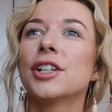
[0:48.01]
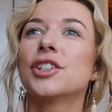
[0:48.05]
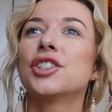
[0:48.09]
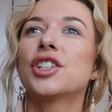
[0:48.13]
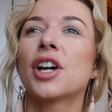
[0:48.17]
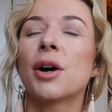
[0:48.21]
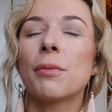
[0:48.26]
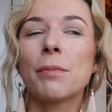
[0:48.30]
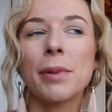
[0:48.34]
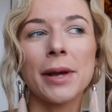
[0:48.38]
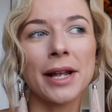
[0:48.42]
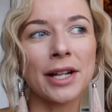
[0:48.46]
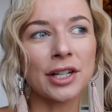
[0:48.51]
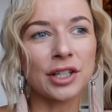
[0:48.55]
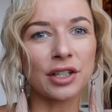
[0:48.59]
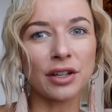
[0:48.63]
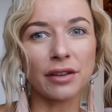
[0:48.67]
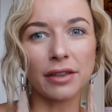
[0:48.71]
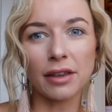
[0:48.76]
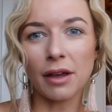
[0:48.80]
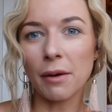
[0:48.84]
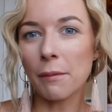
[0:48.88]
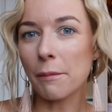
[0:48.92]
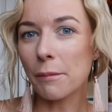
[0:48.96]
jump
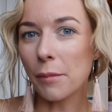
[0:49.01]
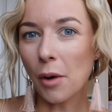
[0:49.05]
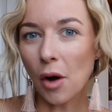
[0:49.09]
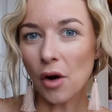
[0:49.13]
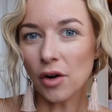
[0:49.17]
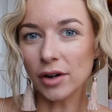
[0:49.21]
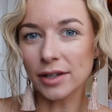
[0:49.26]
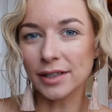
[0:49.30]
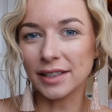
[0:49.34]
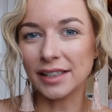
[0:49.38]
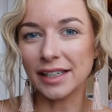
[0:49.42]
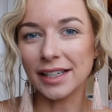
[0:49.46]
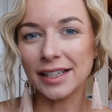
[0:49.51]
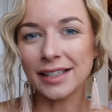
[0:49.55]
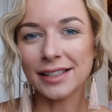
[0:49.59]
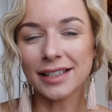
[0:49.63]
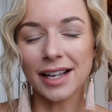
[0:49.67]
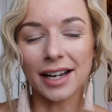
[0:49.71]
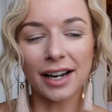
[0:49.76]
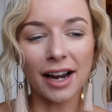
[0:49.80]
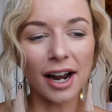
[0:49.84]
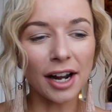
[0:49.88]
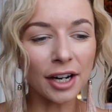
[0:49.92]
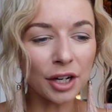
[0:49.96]
into the unboxings,
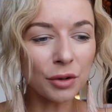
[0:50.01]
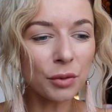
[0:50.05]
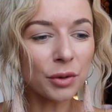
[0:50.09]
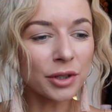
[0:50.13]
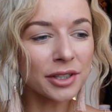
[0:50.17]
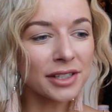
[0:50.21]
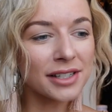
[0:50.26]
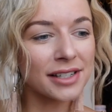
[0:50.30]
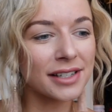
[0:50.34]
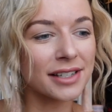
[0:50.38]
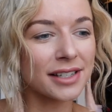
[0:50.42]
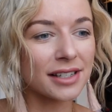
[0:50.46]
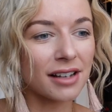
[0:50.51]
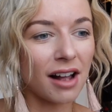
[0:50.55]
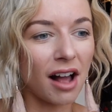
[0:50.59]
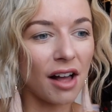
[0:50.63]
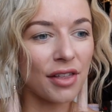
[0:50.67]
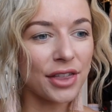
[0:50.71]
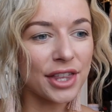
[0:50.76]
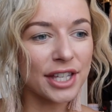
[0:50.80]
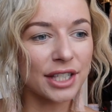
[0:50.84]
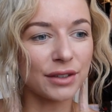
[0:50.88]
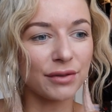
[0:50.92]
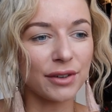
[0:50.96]
I kind of wanted to
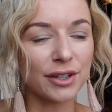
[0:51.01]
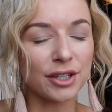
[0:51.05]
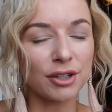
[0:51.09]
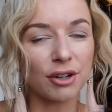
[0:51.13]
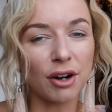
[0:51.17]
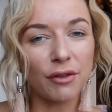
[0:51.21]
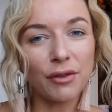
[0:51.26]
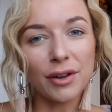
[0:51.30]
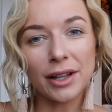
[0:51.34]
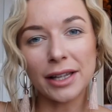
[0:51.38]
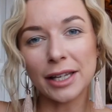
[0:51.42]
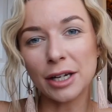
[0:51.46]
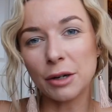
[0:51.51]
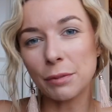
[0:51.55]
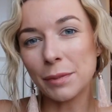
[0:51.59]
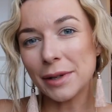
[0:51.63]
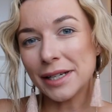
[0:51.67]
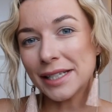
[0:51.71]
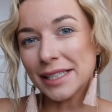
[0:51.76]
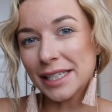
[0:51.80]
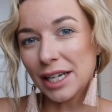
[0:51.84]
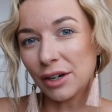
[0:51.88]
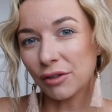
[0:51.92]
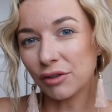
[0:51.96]
start this video off a little
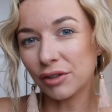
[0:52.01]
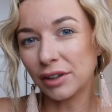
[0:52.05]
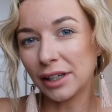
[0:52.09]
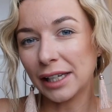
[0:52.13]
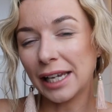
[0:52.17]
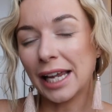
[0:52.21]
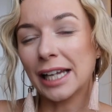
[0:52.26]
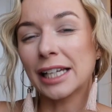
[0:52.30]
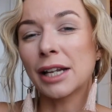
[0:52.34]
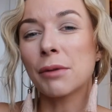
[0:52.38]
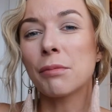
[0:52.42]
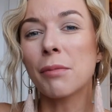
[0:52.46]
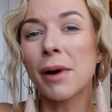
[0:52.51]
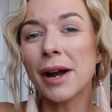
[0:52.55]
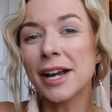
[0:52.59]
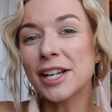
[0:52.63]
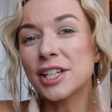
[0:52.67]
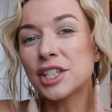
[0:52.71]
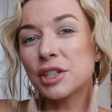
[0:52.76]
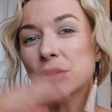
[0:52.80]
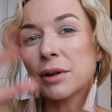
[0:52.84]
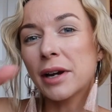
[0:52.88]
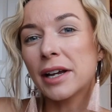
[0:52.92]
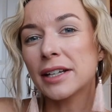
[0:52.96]
bit differently, and I
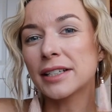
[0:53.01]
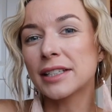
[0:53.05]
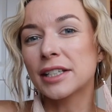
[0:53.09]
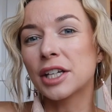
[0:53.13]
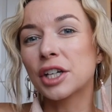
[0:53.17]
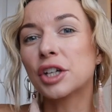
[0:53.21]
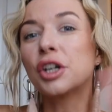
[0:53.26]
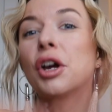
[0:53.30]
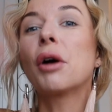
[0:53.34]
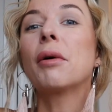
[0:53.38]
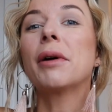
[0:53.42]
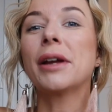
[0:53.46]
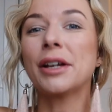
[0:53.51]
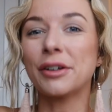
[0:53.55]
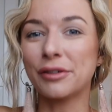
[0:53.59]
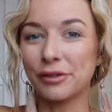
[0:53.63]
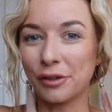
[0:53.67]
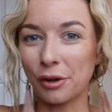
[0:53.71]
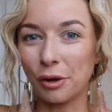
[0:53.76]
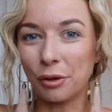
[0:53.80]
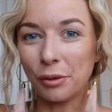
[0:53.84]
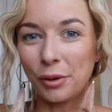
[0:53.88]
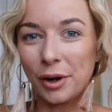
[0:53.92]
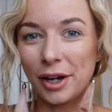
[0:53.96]
might do it going
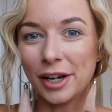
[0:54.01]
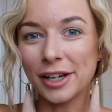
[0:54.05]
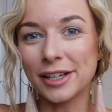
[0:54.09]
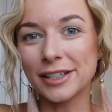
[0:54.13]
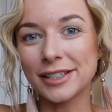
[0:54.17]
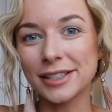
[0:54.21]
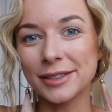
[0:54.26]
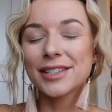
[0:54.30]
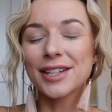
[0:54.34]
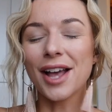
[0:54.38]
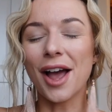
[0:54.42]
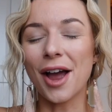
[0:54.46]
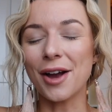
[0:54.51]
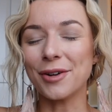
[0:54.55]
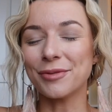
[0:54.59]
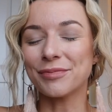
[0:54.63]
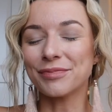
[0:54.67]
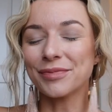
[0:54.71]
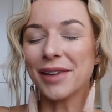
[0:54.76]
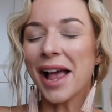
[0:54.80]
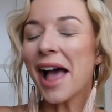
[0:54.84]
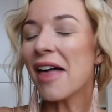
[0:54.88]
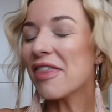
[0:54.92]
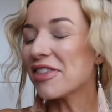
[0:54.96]
forward. So
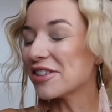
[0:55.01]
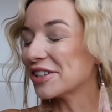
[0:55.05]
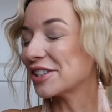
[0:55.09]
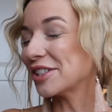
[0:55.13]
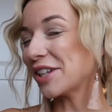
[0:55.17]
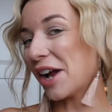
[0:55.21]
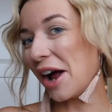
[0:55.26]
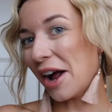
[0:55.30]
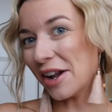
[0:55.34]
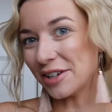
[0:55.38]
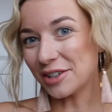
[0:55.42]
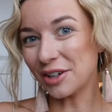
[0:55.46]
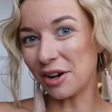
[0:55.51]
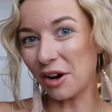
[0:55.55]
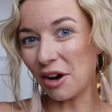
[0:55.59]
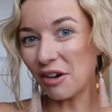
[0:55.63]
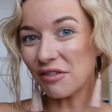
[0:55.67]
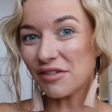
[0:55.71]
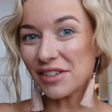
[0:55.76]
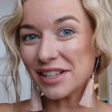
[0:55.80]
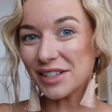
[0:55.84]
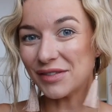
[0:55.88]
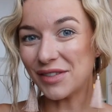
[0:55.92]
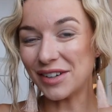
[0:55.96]
at the start
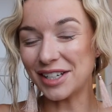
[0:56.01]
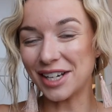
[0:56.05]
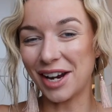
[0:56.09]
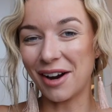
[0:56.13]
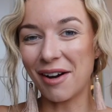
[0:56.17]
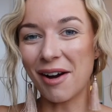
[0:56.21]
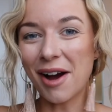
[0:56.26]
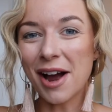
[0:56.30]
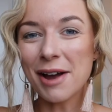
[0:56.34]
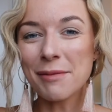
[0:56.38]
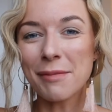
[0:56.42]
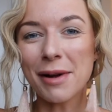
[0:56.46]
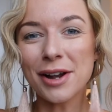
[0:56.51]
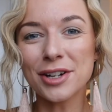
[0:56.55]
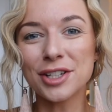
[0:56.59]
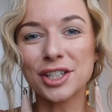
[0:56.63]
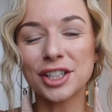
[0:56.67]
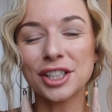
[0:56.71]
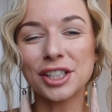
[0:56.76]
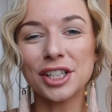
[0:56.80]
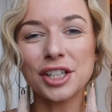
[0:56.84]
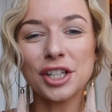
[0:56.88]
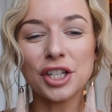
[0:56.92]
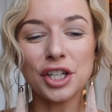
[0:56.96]
of this video, I'm
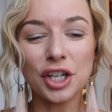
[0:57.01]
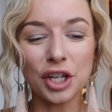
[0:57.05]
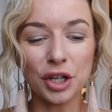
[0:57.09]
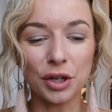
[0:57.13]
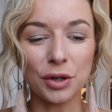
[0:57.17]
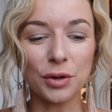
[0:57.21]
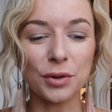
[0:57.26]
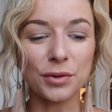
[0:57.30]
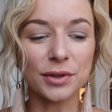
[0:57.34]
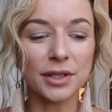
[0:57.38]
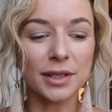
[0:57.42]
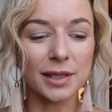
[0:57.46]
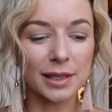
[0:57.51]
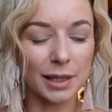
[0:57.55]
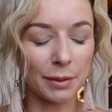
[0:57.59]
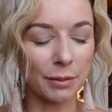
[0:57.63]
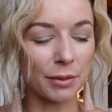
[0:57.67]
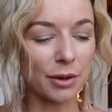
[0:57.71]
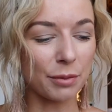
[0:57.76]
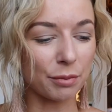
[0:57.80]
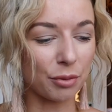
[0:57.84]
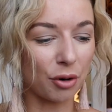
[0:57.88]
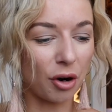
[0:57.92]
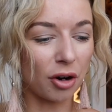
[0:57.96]
actually going to use
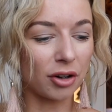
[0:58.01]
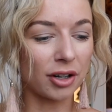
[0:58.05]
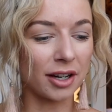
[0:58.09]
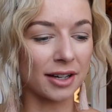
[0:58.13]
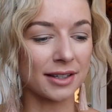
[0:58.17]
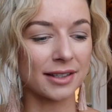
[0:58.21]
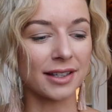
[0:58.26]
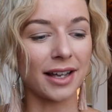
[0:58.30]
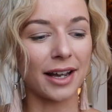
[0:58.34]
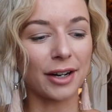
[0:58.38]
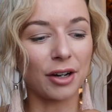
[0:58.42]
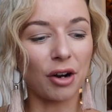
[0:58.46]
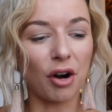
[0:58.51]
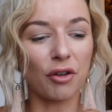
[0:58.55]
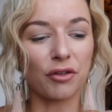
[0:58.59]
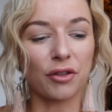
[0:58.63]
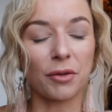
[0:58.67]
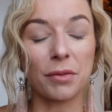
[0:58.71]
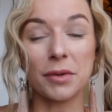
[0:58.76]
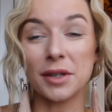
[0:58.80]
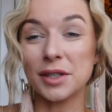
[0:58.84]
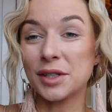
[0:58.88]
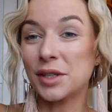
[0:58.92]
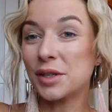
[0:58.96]
some of the products that I got
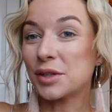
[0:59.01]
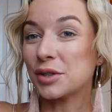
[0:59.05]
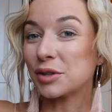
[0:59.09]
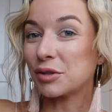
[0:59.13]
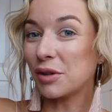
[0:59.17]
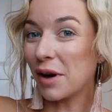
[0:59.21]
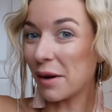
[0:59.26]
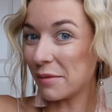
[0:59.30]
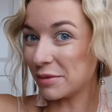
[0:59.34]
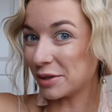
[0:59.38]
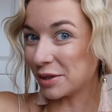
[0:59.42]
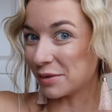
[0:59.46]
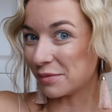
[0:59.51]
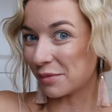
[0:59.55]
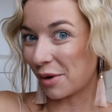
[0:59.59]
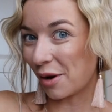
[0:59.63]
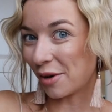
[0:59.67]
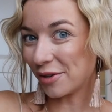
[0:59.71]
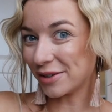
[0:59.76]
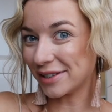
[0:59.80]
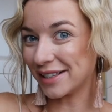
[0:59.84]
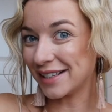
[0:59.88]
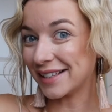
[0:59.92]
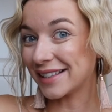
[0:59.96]
from the subscription
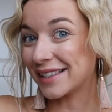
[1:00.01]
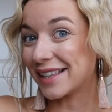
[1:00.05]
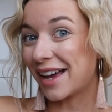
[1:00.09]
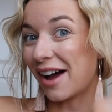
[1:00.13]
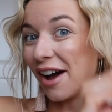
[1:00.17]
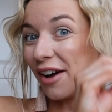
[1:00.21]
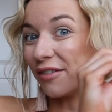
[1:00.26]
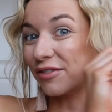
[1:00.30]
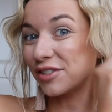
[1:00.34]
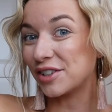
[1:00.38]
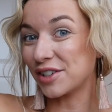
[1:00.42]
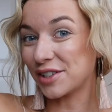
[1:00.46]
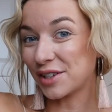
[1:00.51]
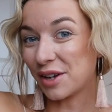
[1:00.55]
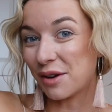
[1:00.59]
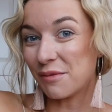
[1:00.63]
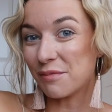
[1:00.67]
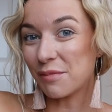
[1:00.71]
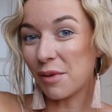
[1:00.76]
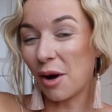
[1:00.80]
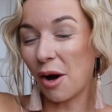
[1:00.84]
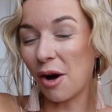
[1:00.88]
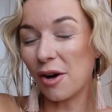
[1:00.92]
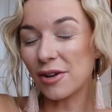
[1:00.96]
boxes that I've just
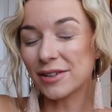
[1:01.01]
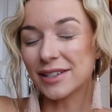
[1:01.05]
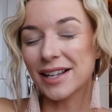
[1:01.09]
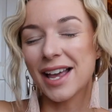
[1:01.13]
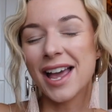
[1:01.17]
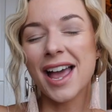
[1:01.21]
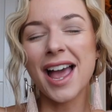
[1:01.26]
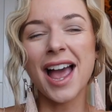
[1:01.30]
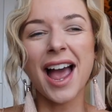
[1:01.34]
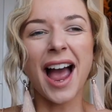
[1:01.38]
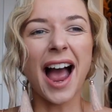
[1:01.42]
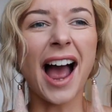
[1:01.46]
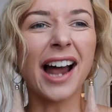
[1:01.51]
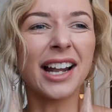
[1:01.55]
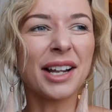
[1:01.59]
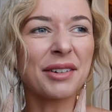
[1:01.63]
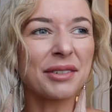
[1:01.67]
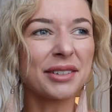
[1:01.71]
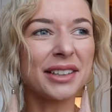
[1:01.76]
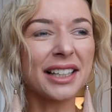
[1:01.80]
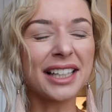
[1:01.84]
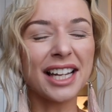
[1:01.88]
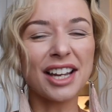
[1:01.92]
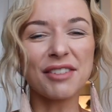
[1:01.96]
unboxed, and
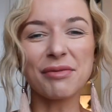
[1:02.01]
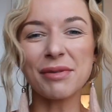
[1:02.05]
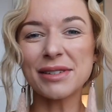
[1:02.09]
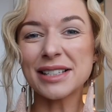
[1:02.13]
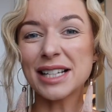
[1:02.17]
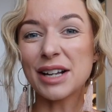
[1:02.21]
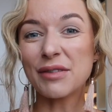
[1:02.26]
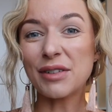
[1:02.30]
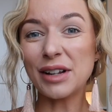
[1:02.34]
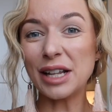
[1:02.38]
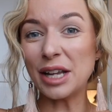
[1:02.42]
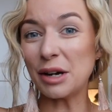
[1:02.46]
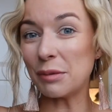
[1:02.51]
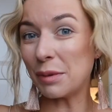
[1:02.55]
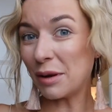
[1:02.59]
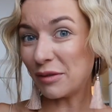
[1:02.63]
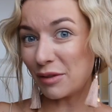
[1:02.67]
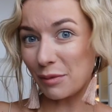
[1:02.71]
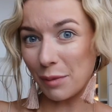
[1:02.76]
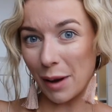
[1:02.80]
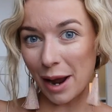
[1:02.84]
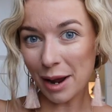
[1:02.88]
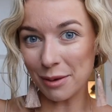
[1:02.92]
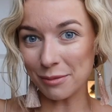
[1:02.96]
I'm going to give myself a little bit
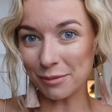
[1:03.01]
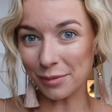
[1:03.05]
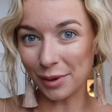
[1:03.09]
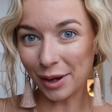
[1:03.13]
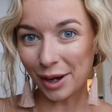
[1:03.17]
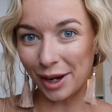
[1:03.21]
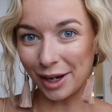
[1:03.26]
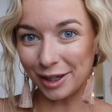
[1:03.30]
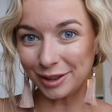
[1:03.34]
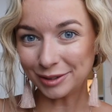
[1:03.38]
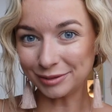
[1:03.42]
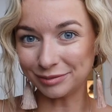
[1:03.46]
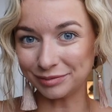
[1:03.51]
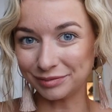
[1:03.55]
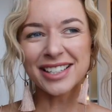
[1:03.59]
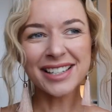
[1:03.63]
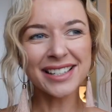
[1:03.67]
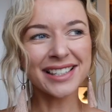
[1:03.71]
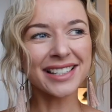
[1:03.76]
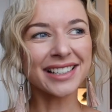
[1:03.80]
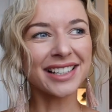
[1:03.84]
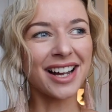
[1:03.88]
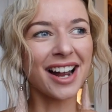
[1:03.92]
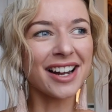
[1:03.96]
of a pamper
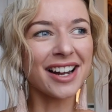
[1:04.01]
just to